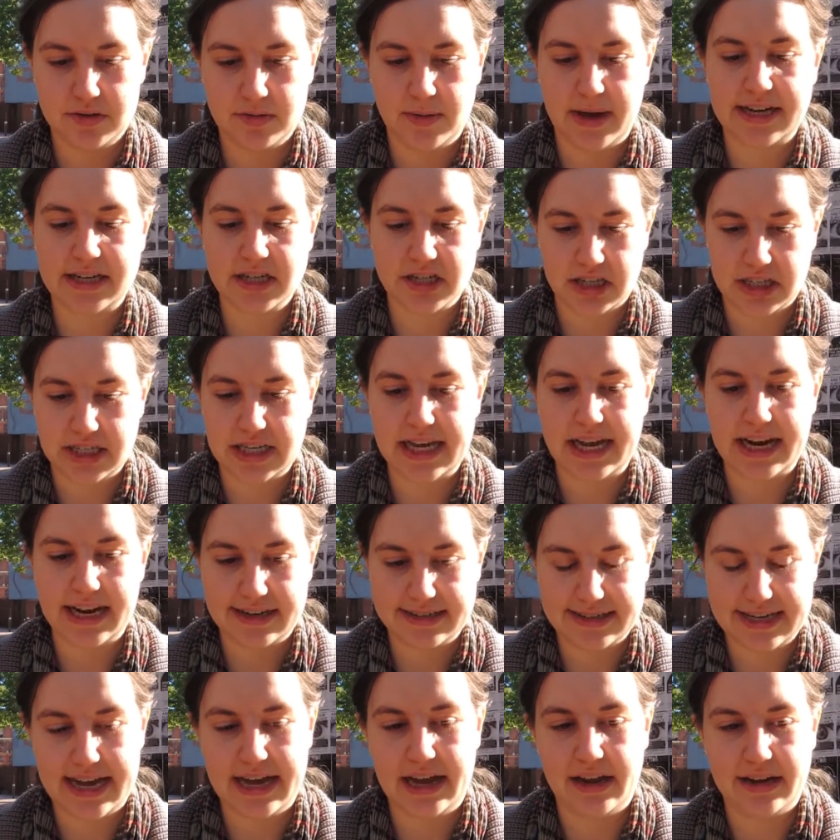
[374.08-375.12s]
to actually get
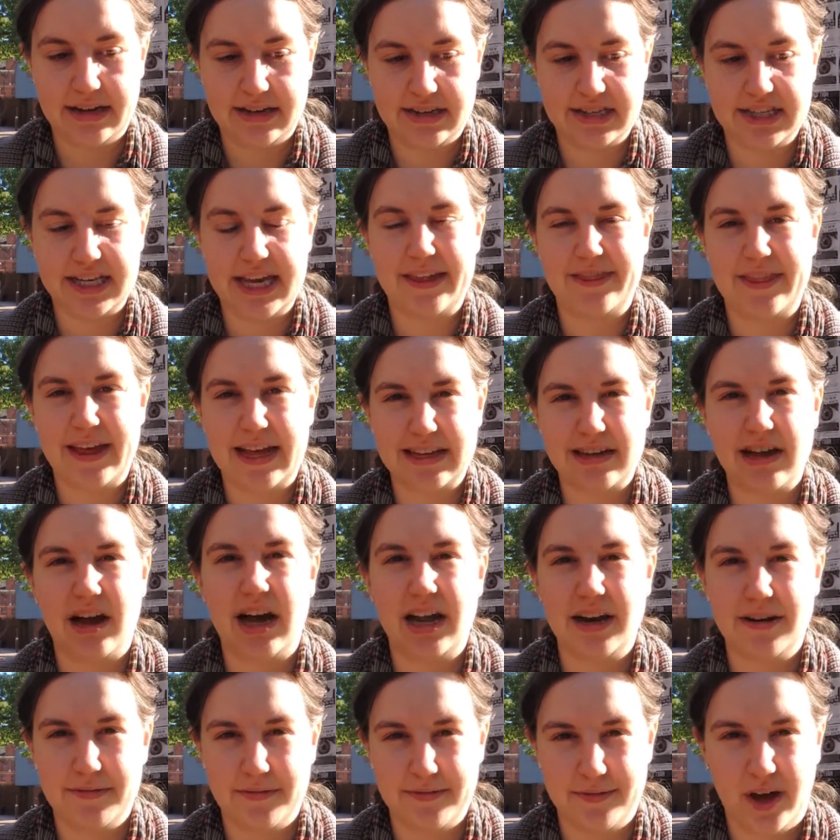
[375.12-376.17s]
it down and to get that
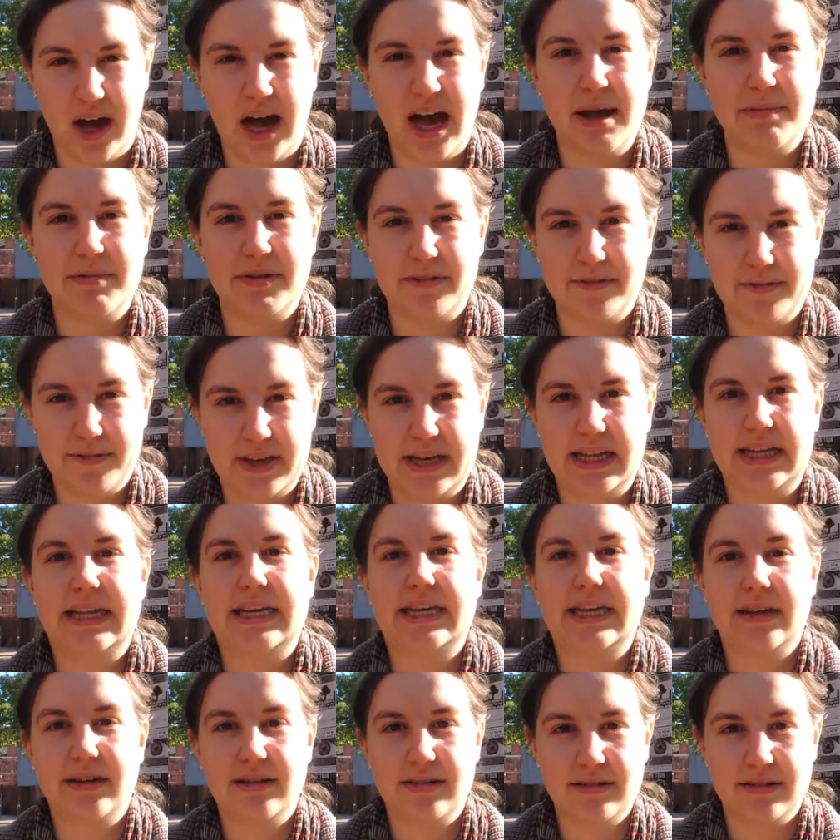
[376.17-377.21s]
kind of vibe and
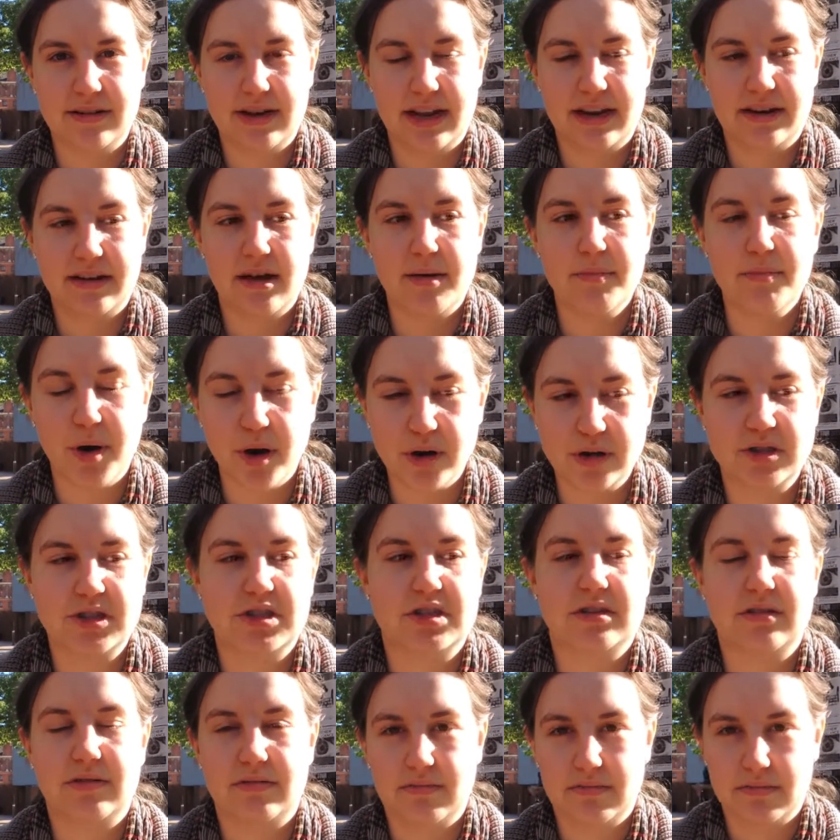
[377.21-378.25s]
feeling and, and
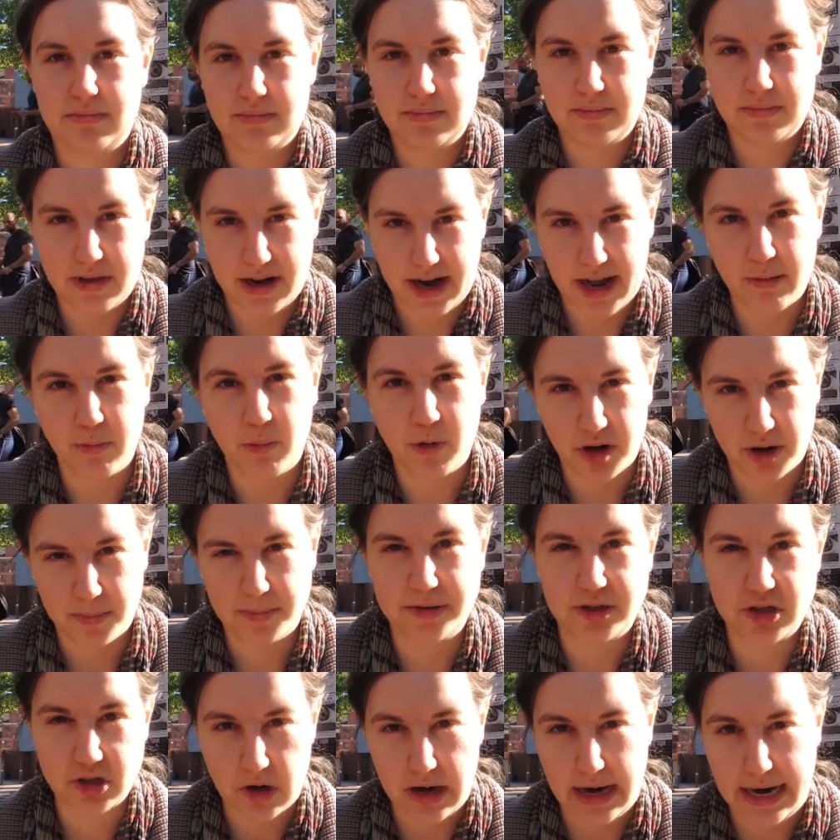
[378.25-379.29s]
emotion that I want to
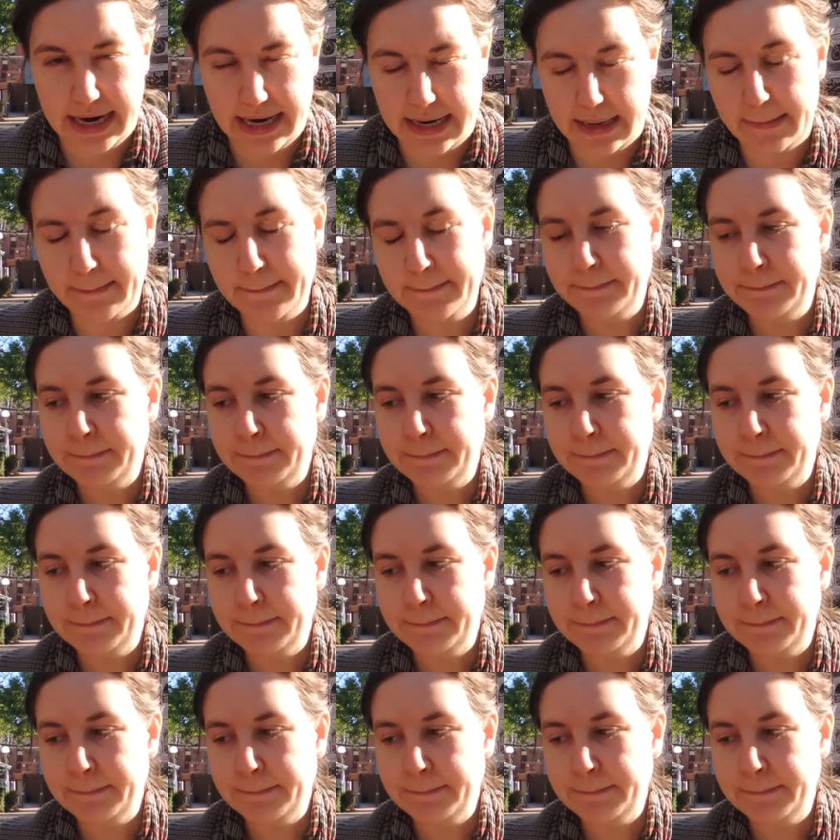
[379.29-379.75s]
portray.